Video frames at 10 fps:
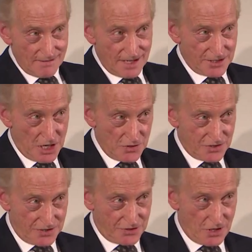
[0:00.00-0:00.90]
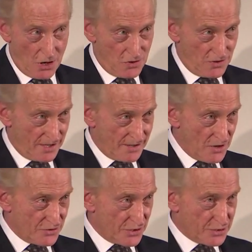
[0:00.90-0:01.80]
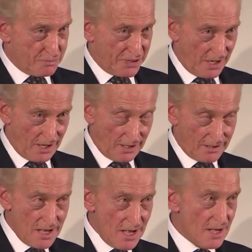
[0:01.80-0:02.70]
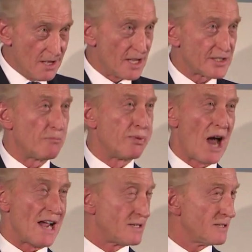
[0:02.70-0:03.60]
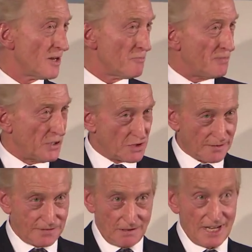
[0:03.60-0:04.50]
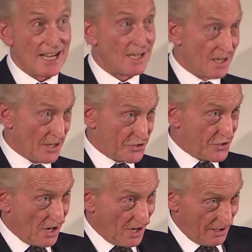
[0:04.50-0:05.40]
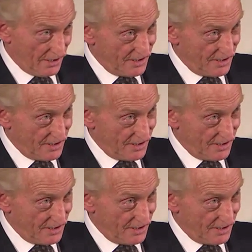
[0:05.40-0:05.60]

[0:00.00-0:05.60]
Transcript: There's no such gold and no such pearl as a bright and beautiful English girl.